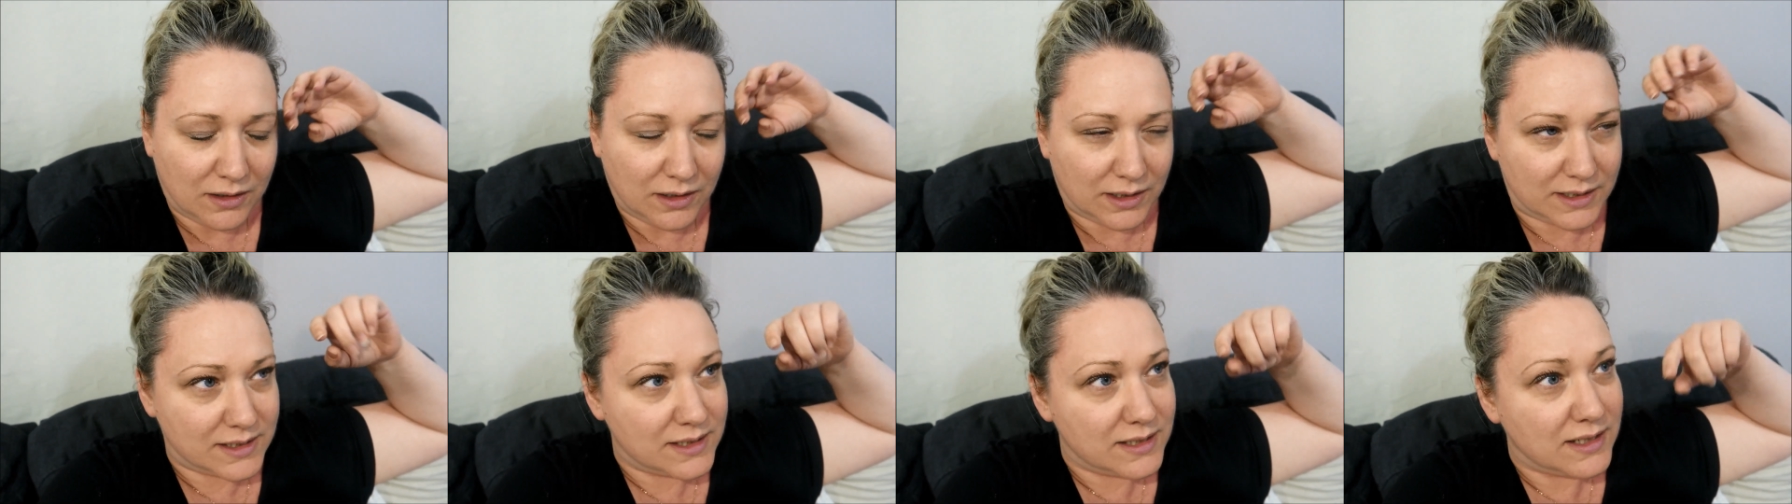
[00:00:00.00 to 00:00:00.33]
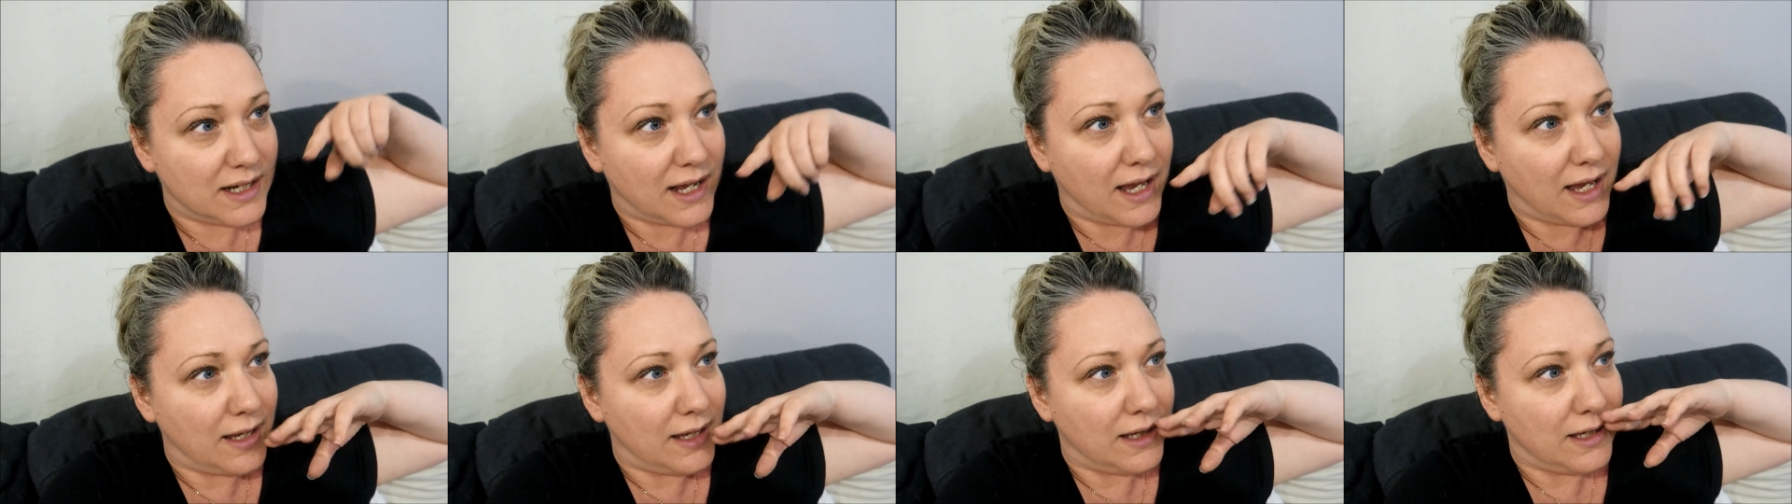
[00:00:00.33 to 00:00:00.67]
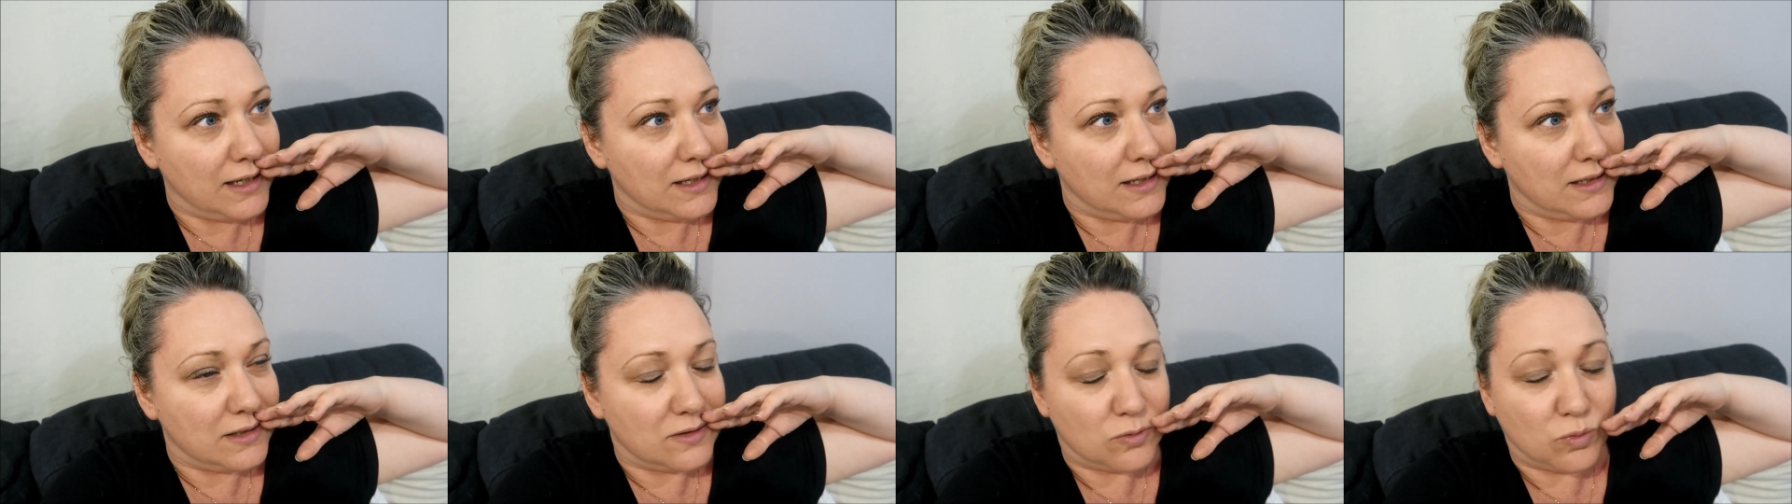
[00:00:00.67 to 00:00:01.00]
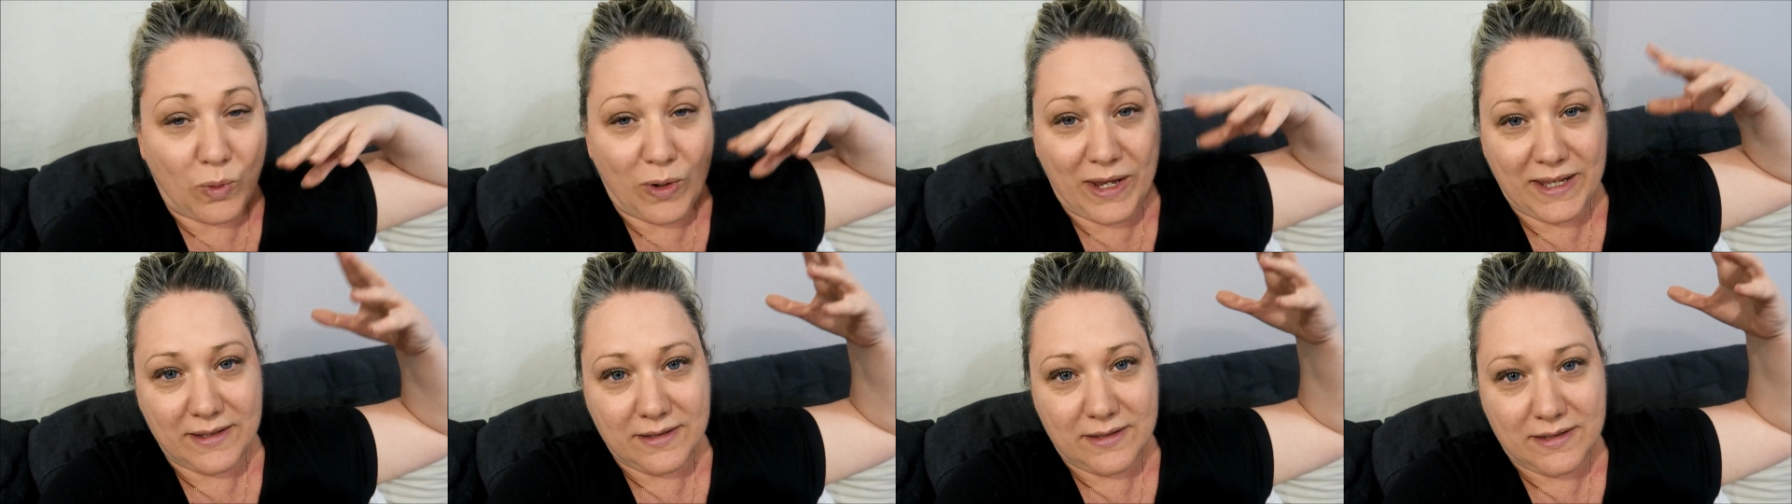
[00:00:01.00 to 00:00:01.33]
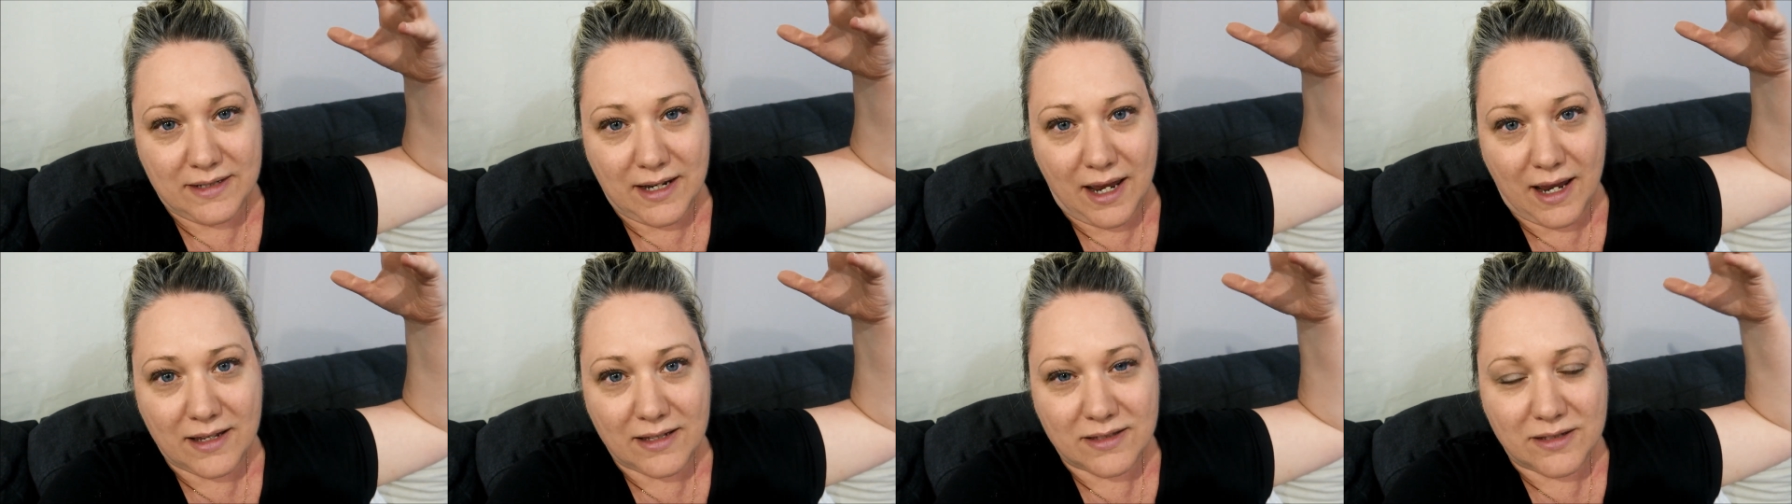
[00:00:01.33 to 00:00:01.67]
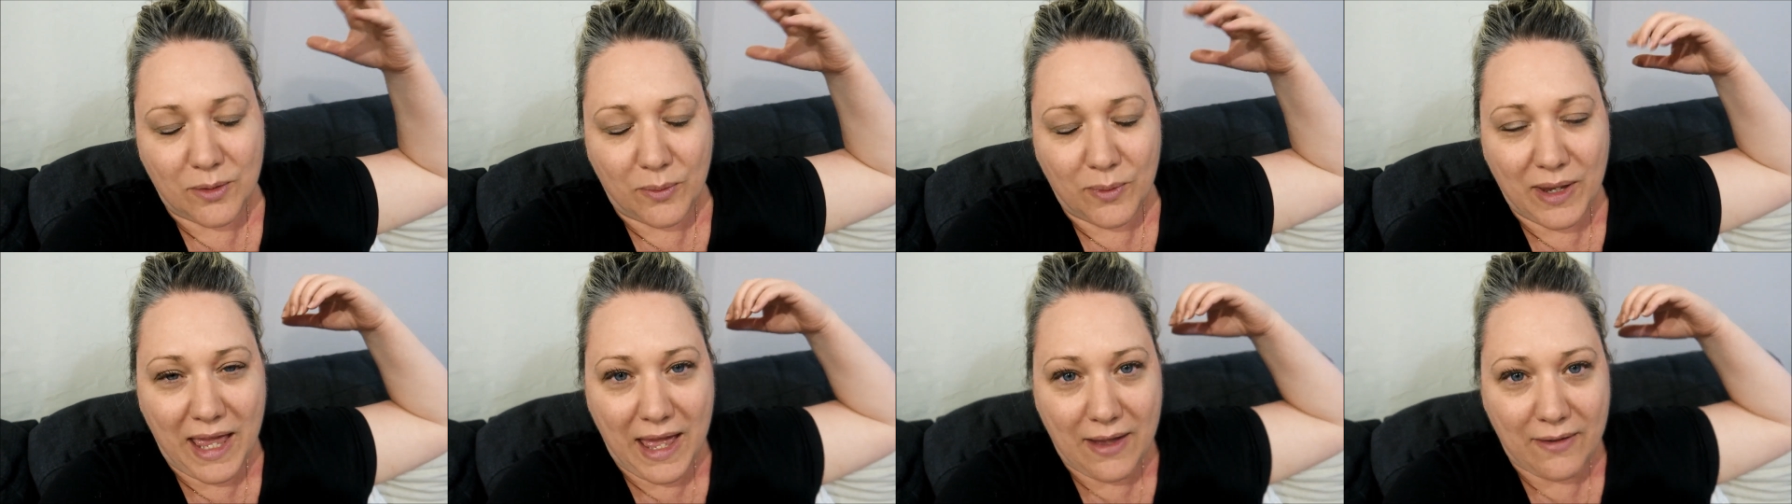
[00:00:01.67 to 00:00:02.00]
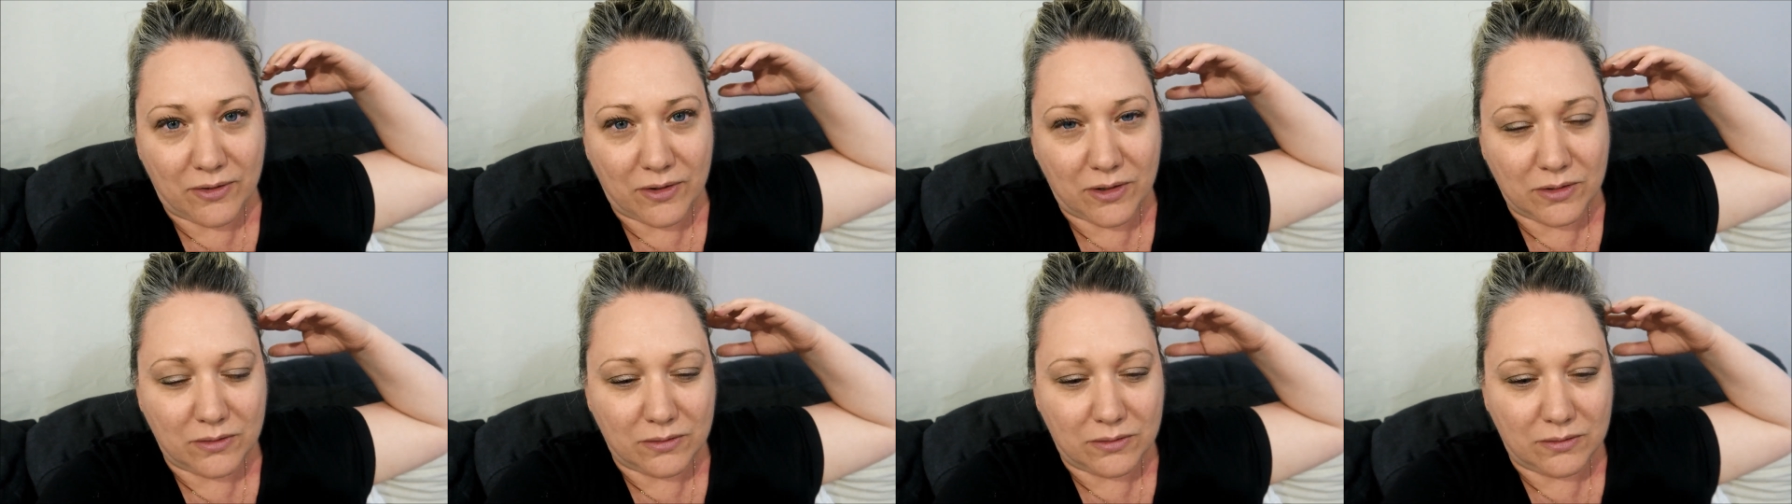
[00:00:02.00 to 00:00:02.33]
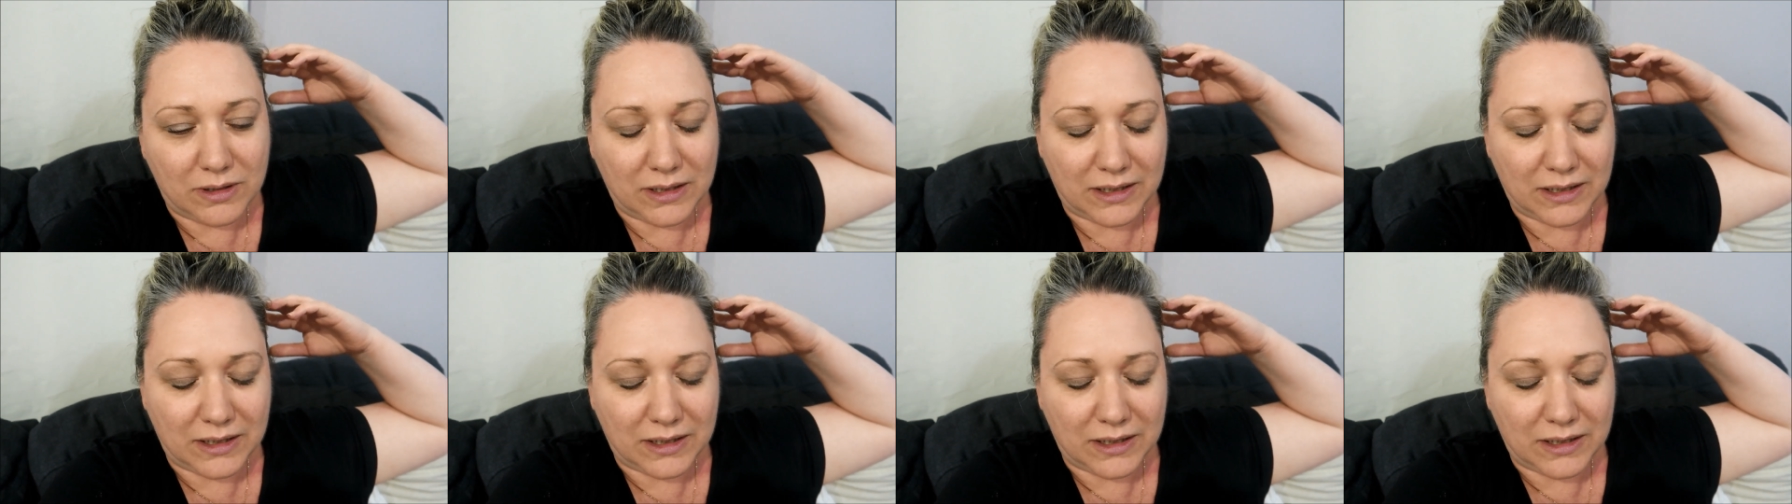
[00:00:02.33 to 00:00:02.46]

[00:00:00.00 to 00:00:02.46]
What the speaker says: like today is Wednesday, so we haven't